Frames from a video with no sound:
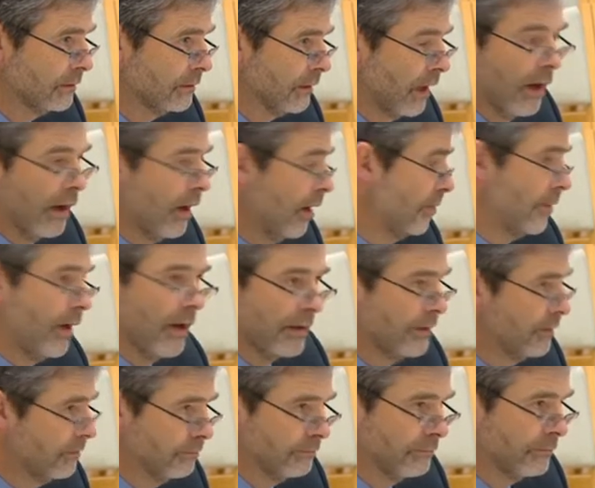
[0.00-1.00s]

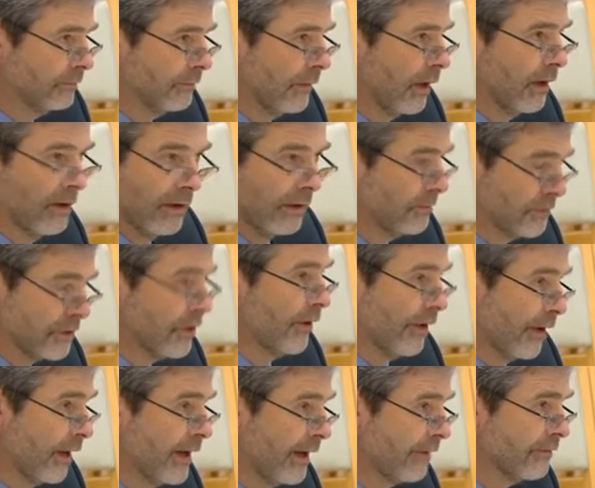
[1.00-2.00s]
I'm
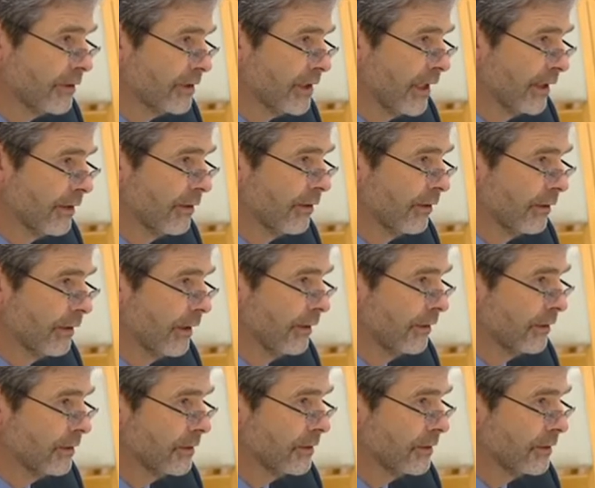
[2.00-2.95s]
sorry, I'd have to take it on notice.